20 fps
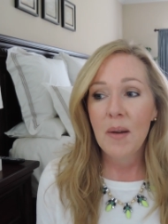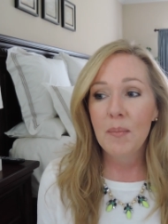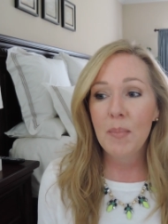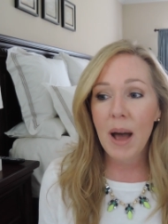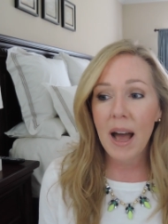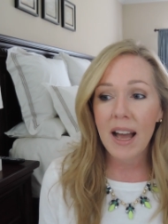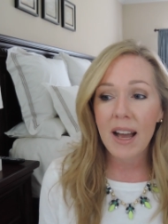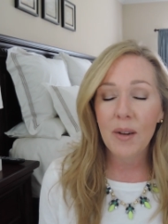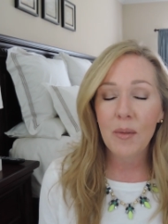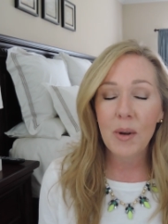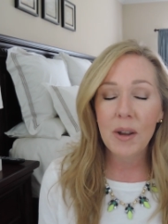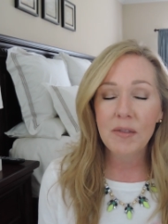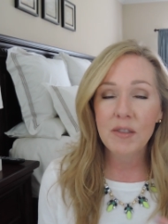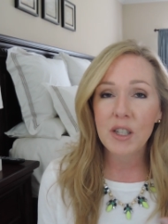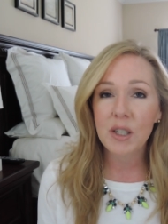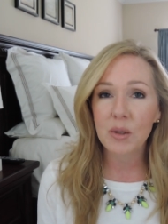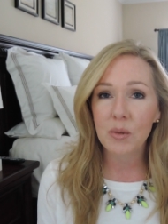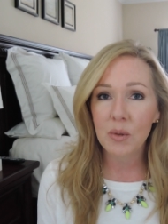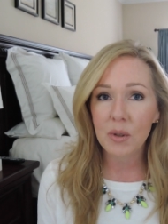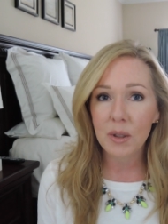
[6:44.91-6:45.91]
But we've
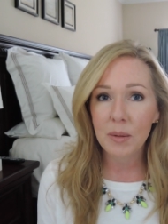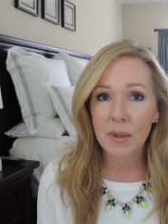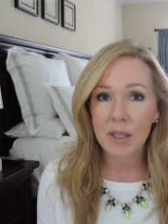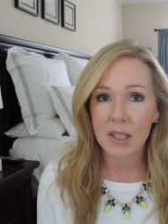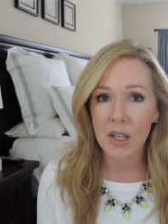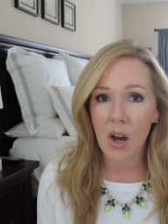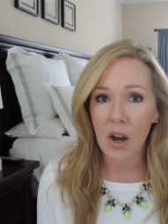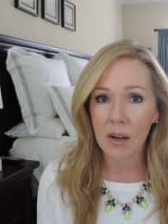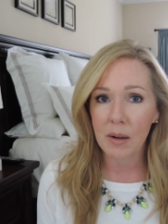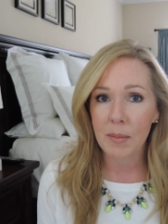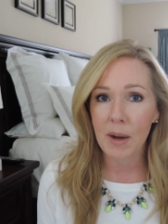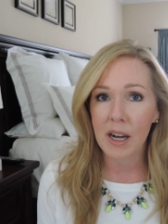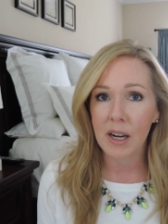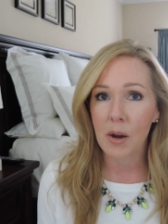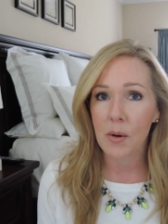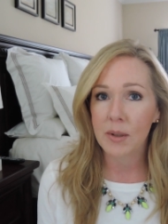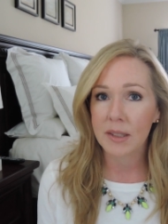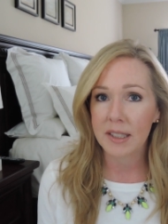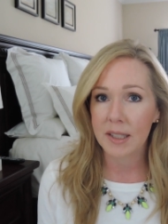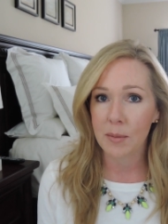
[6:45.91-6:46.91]
just really been talking about
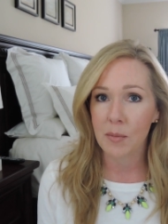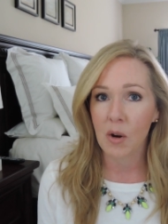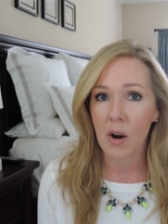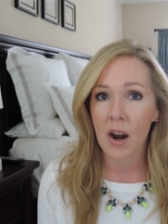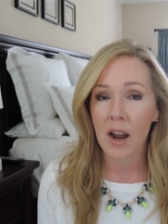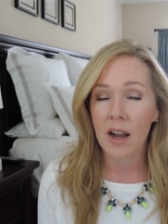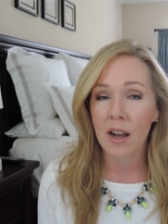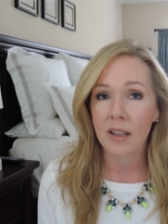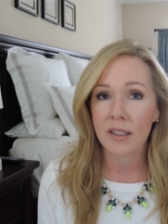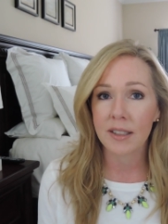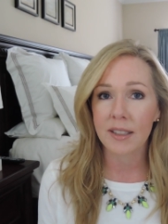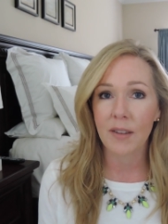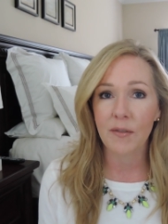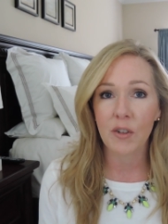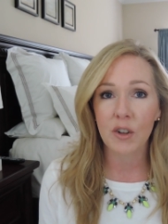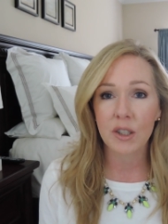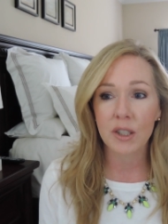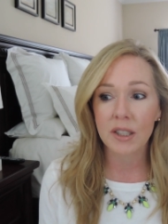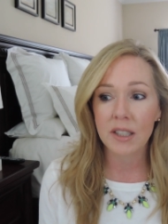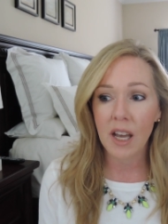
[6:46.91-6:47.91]
going somewhere else.
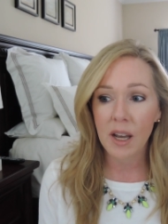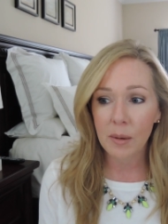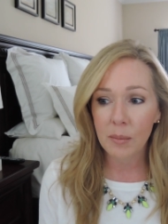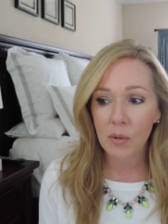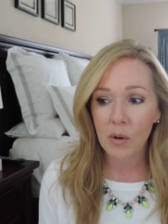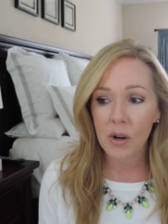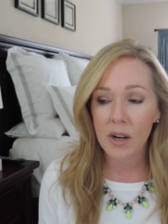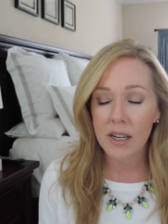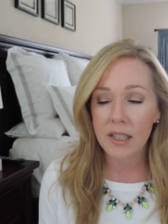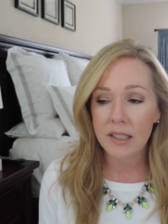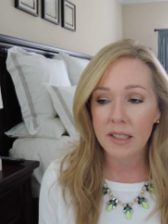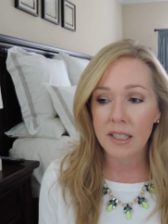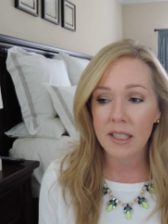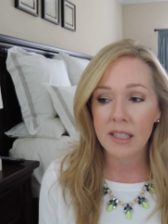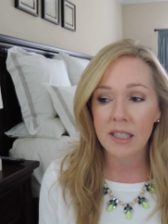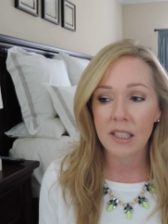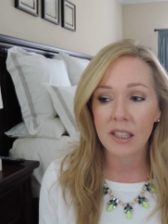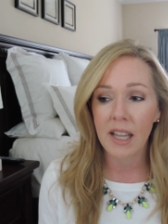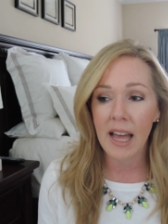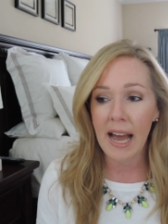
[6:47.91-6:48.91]
For some
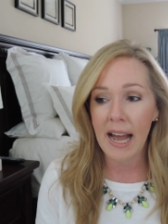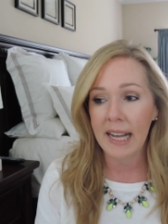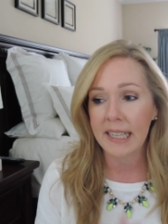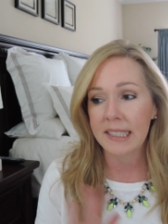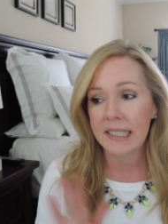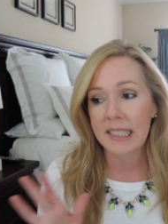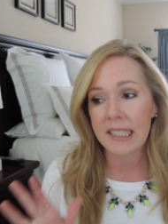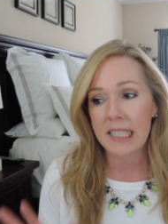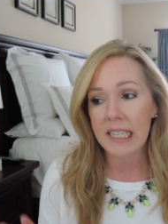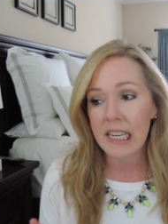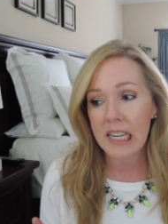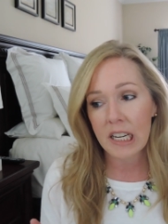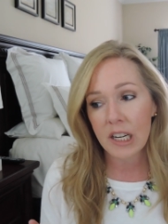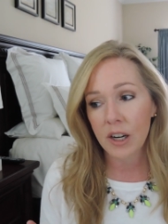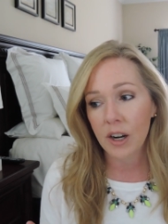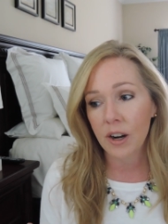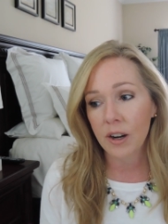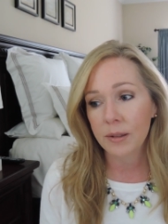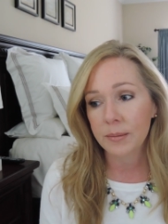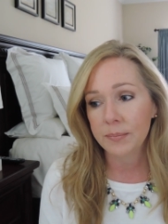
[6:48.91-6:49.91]
reason, the last
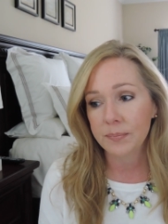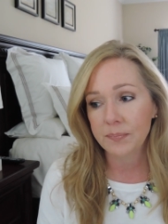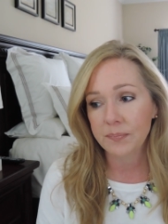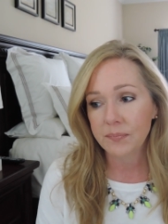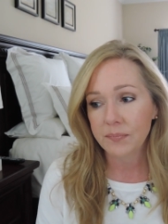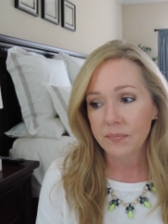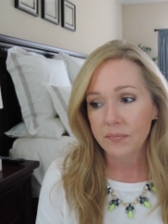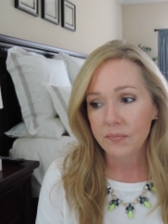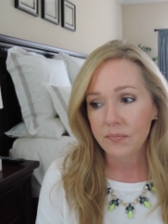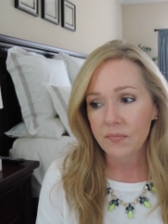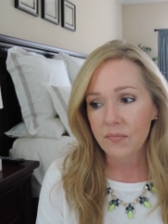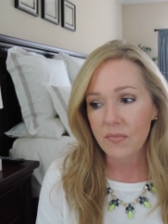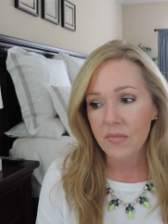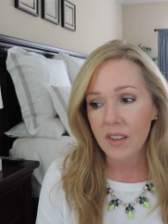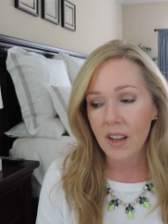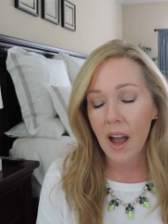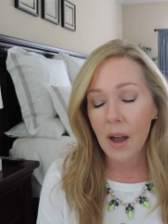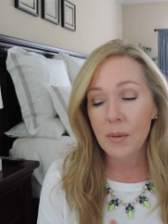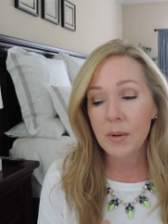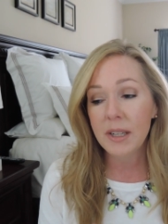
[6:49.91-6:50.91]
year,
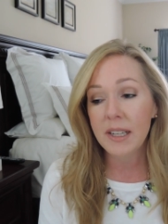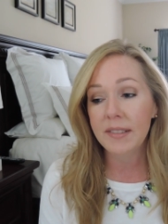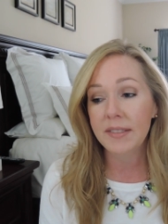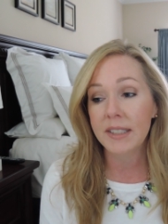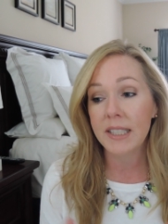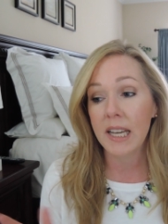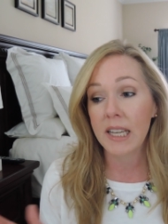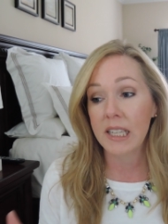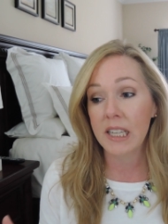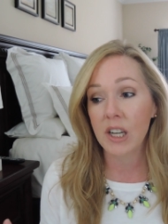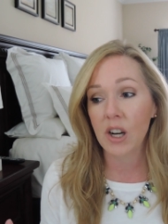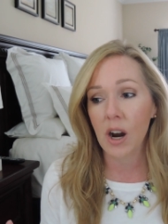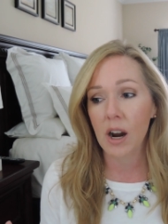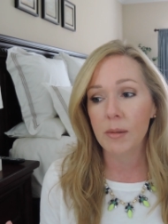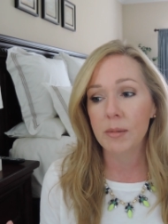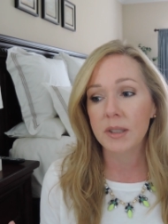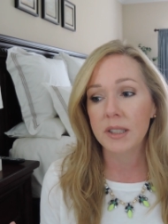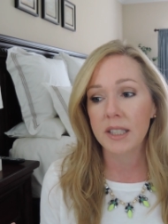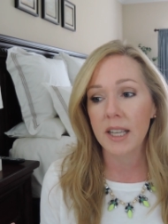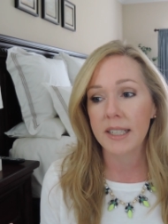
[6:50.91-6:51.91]
I wouldn't even say year,
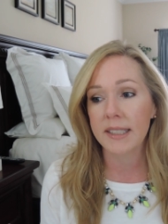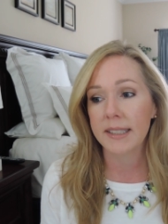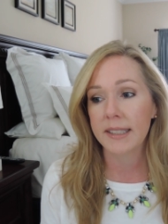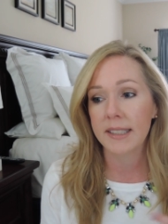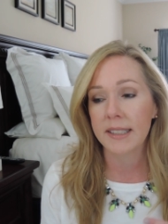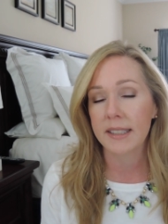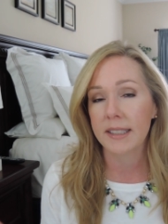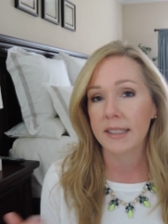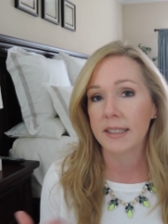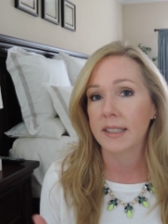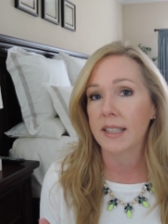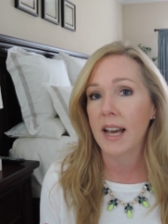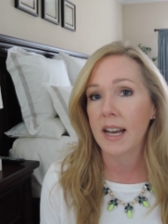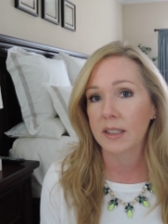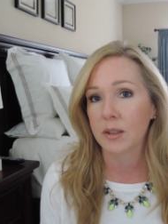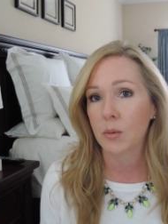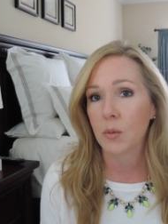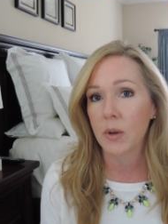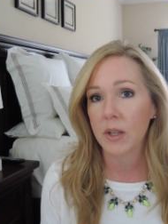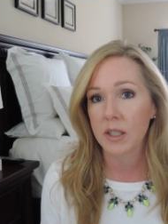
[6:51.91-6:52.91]
I would say since this
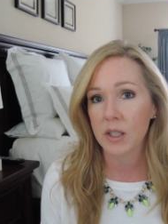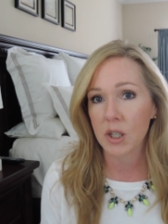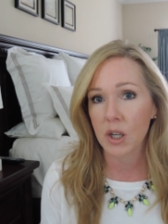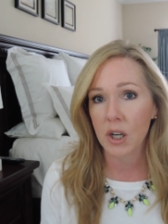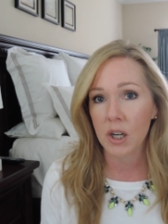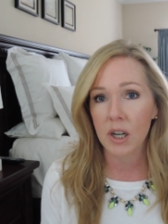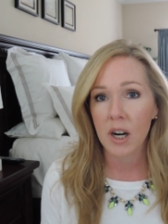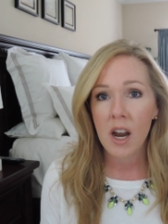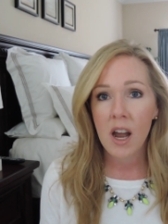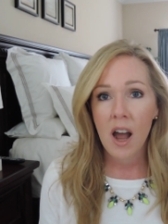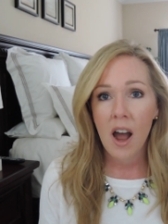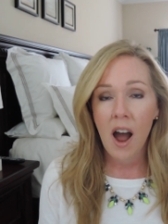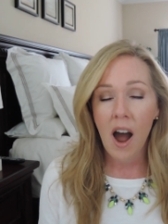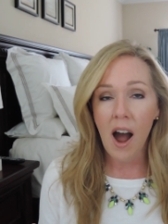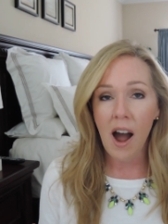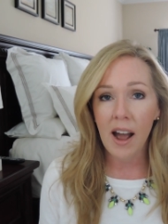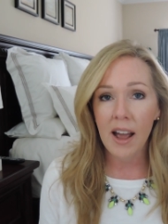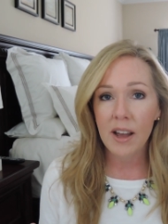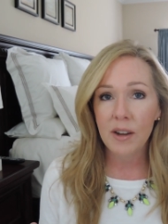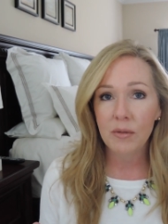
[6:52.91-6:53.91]
last winter,
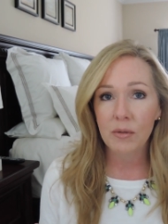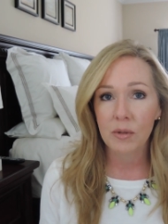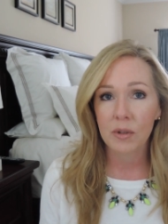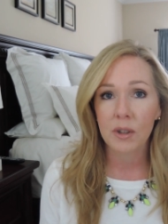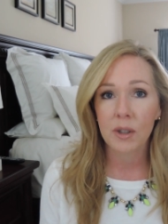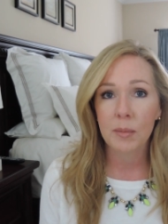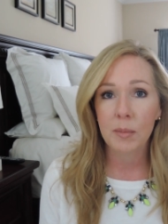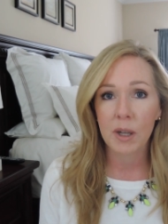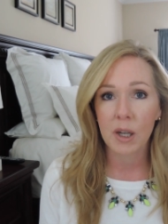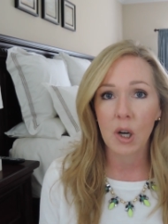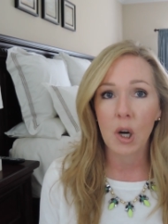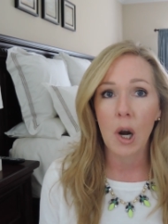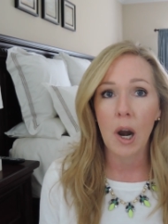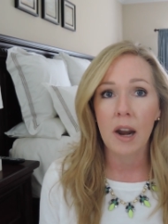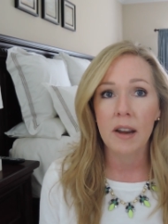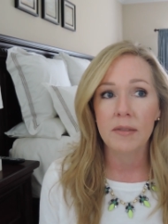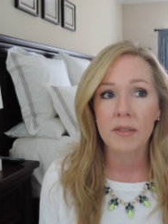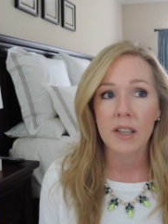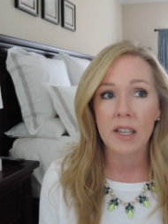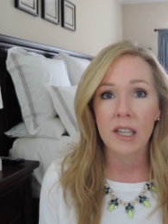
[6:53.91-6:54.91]
I have really been
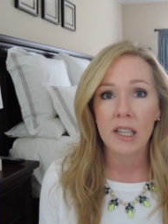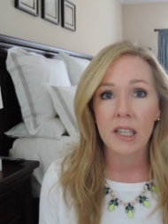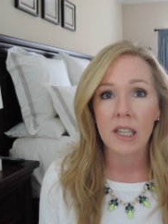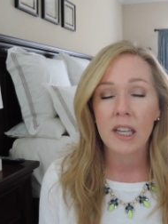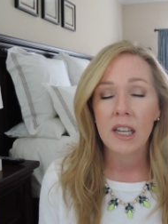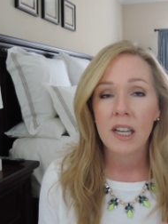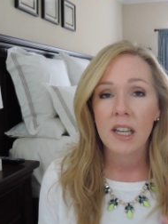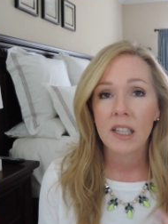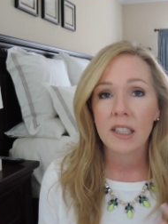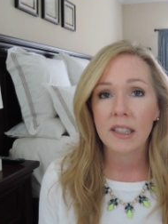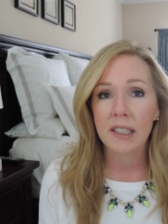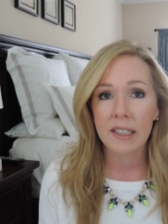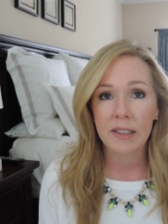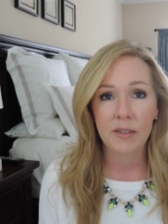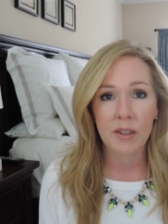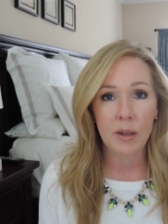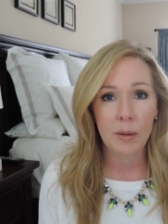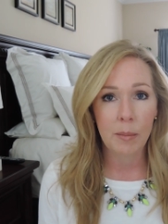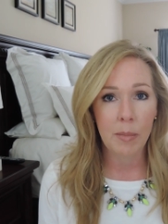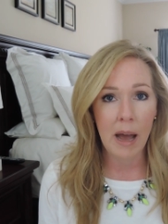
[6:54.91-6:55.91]
craving
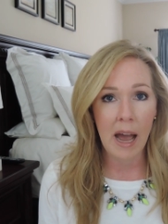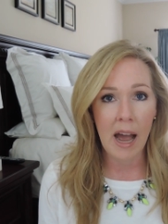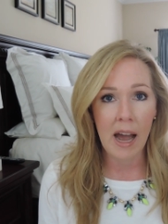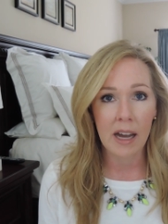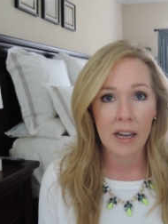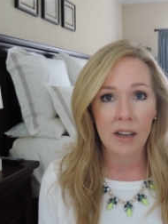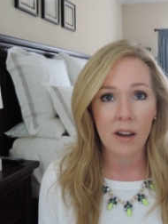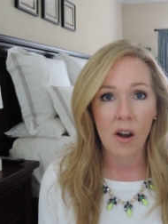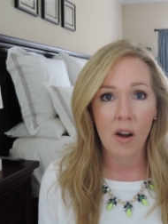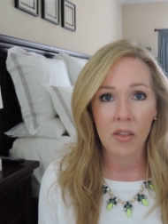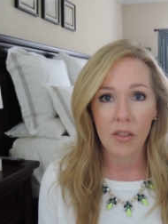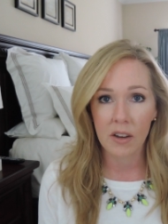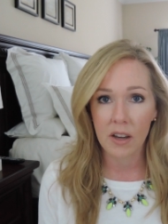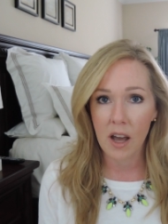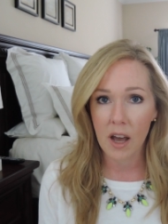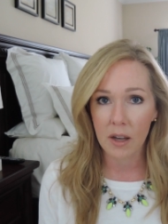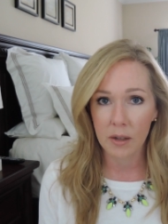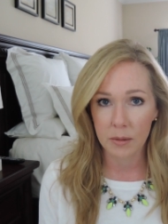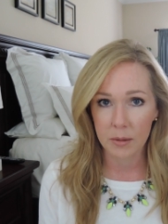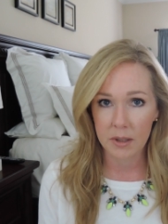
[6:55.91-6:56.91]
living back on the
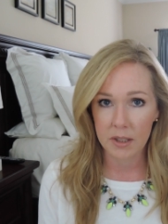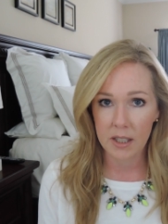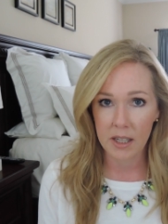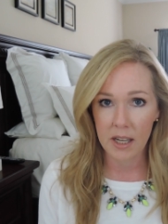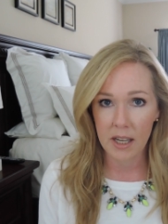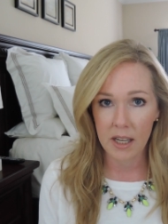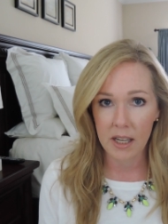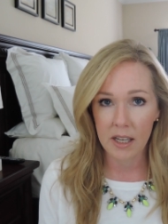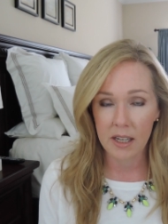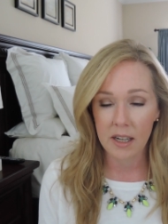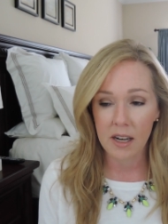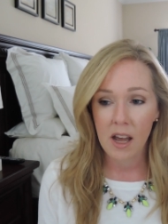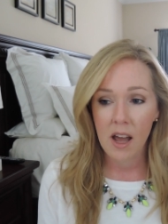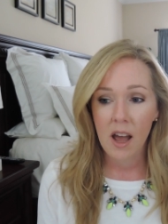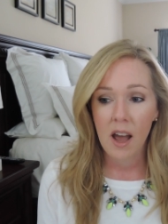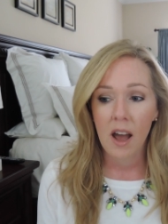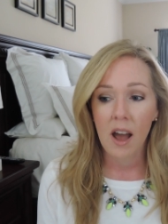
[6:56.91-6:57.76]
coast again.